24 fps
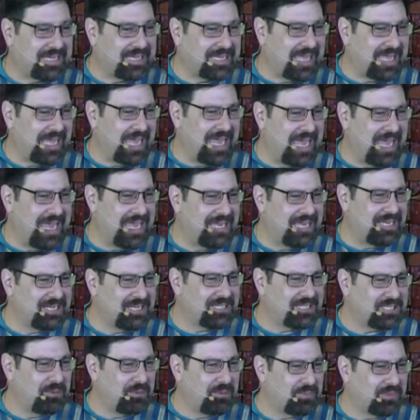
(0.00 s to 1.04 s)
K
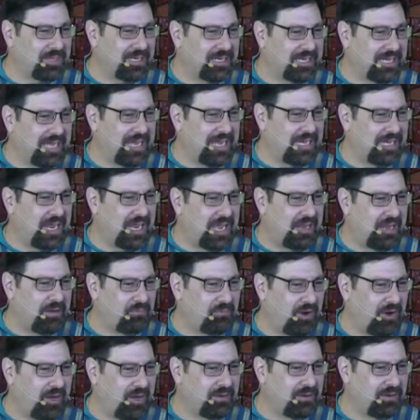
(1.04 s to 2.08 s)
something, K9,
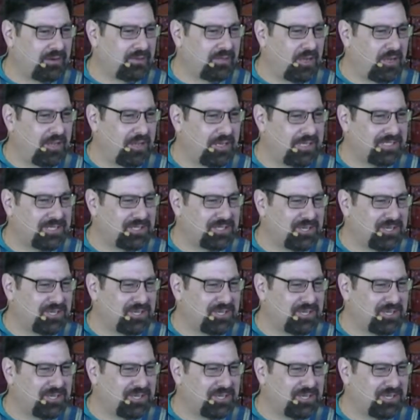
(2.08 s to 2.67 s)
right? No, that's a